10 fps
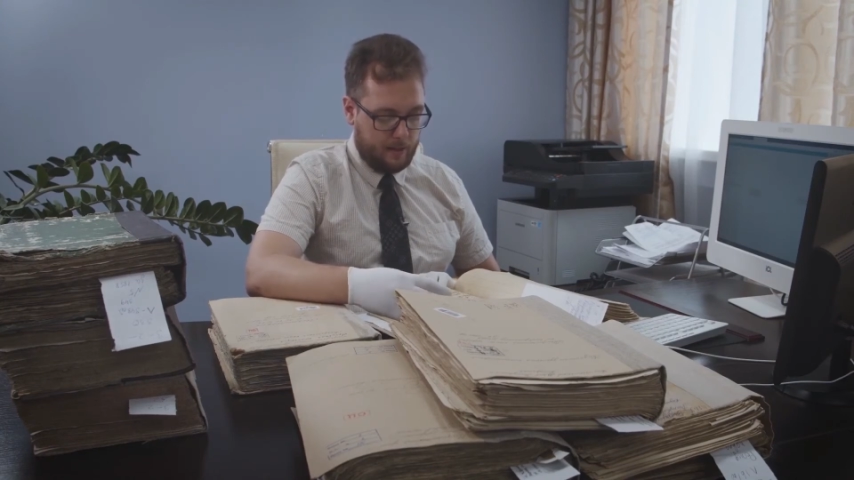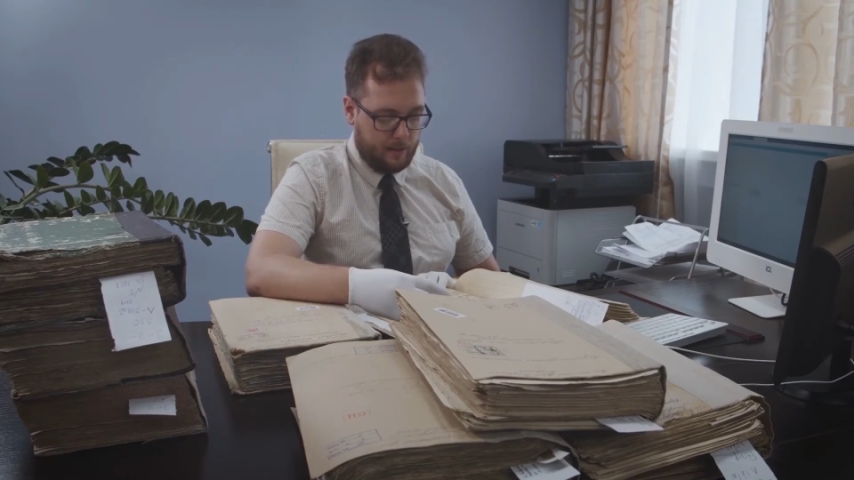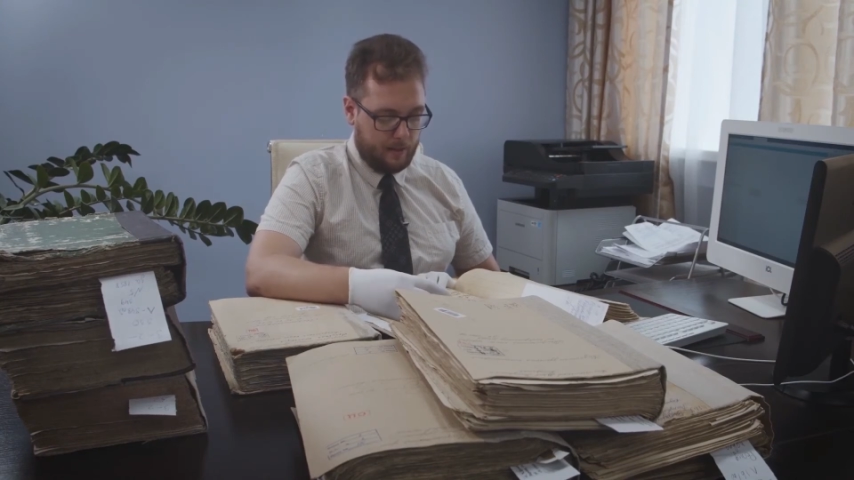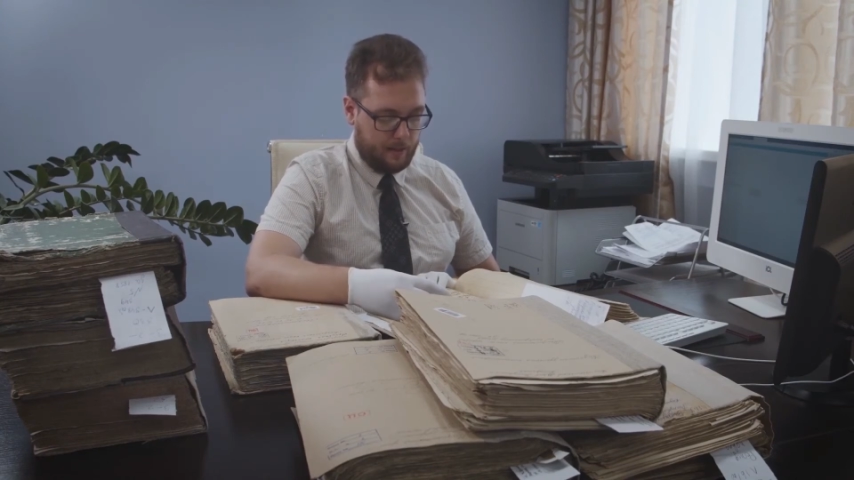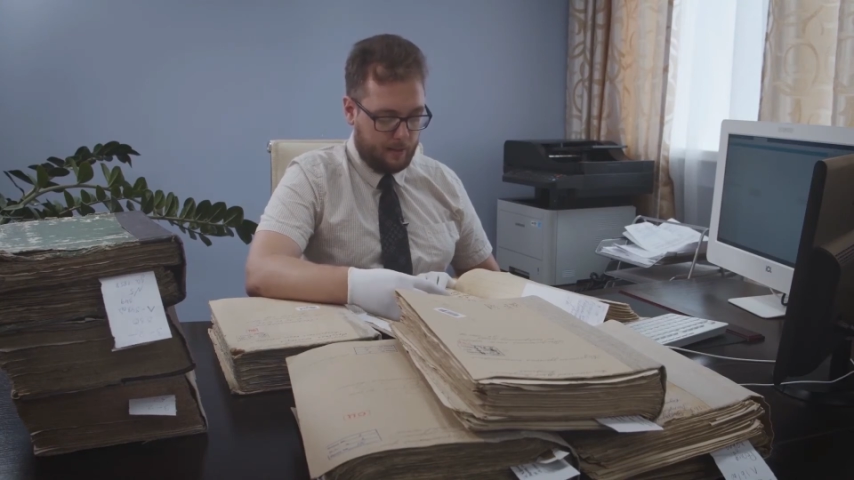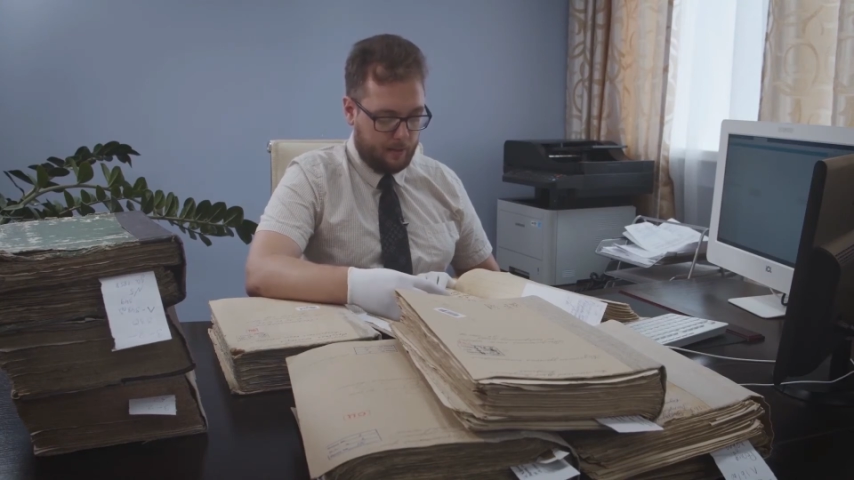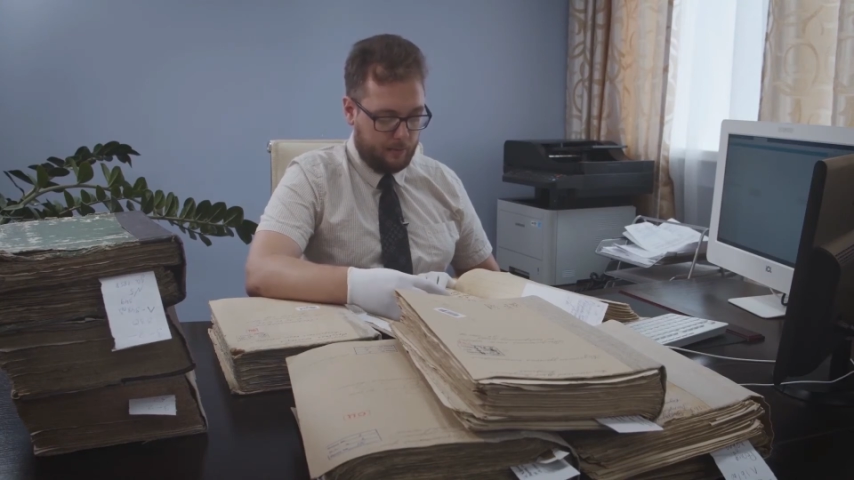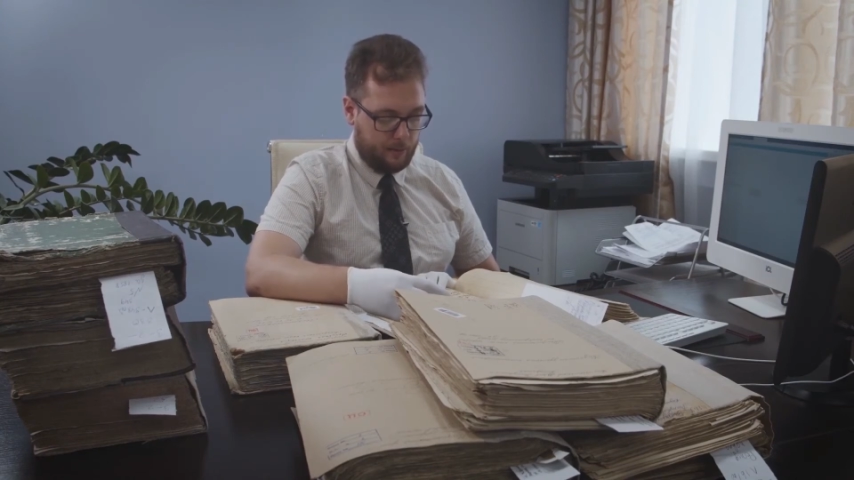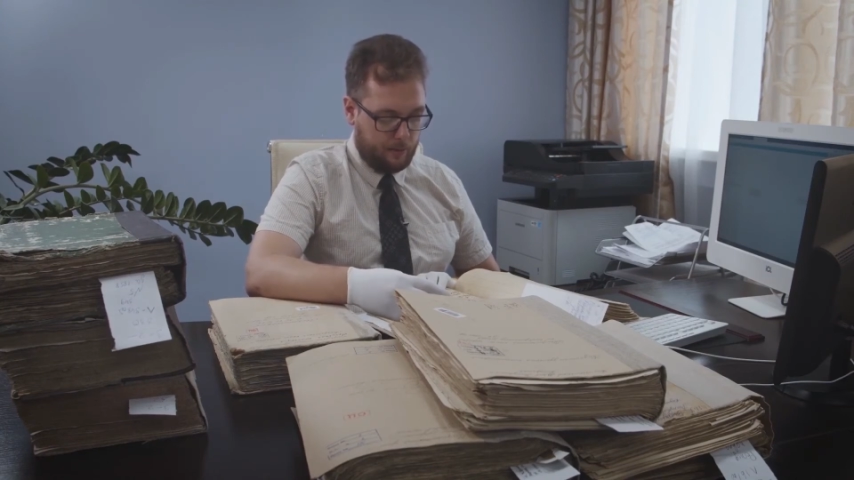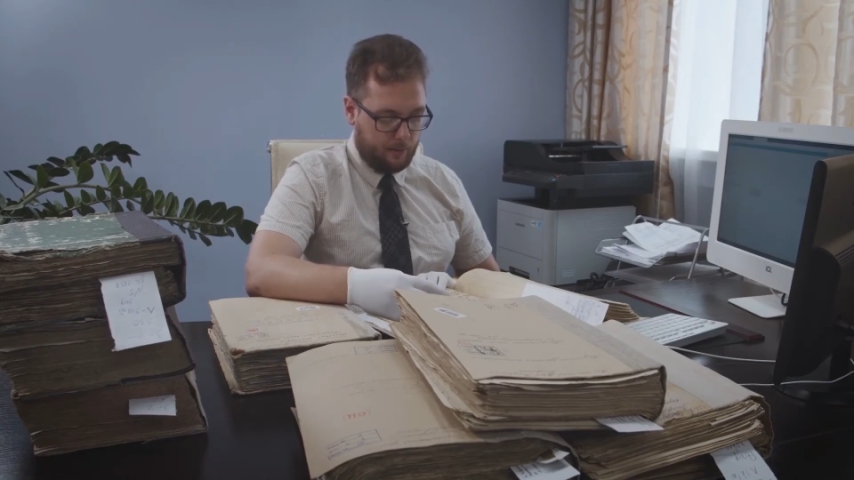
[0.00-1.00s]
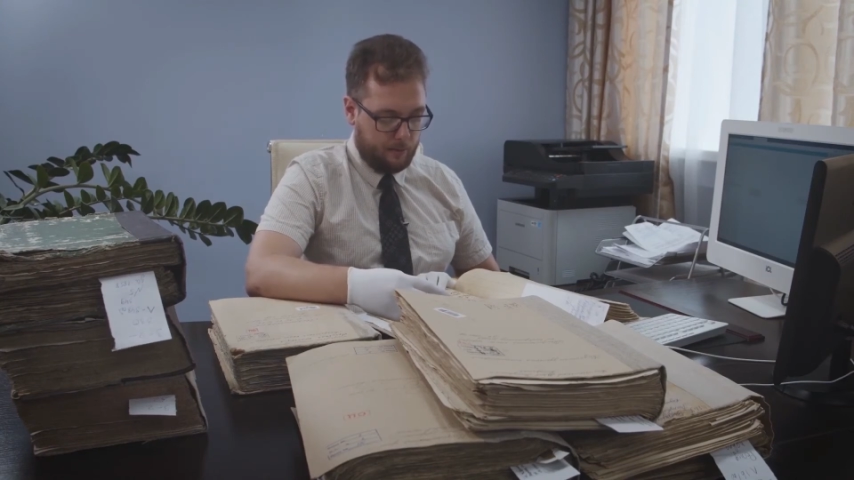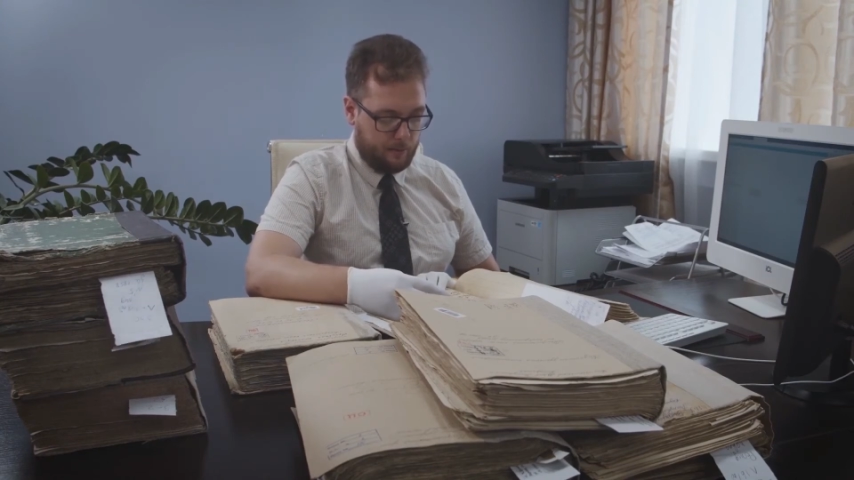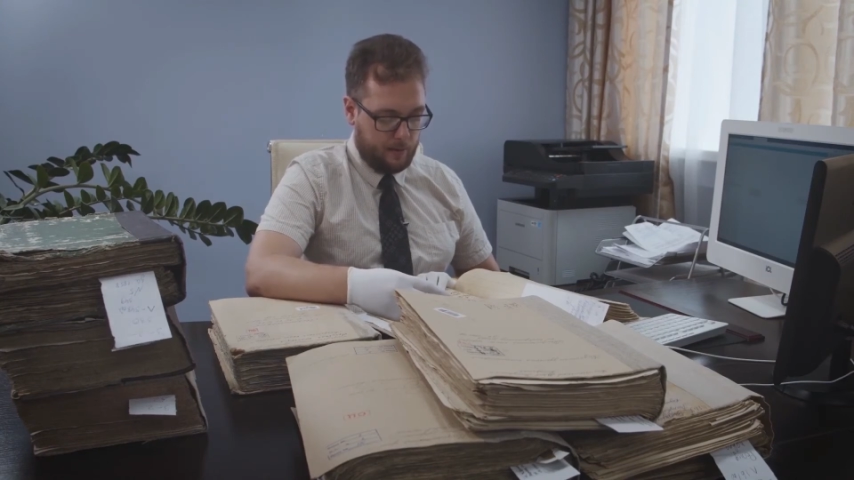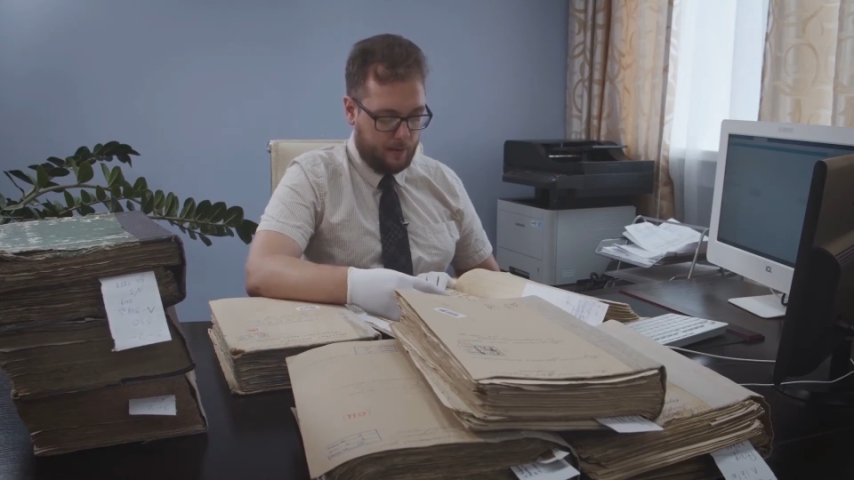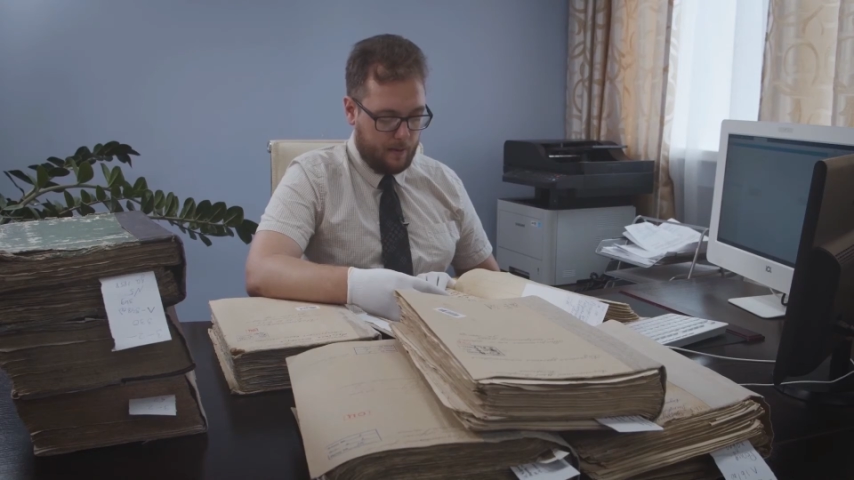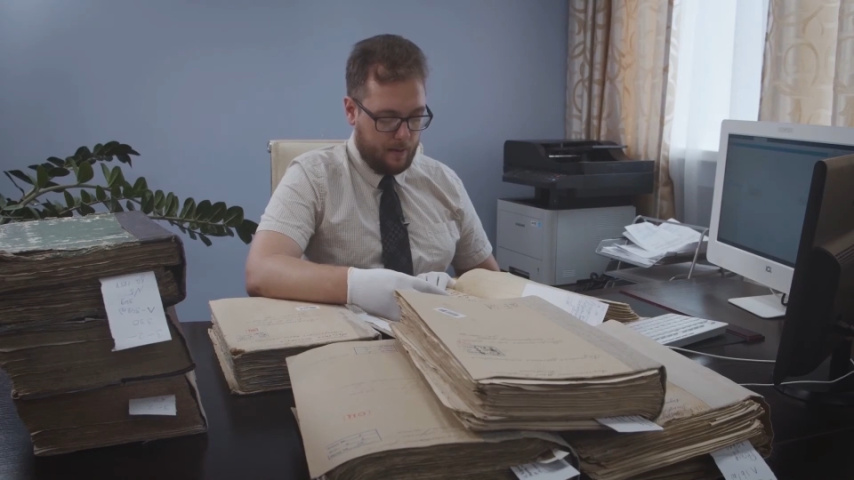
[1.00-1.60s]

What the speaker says: parents of Kudus,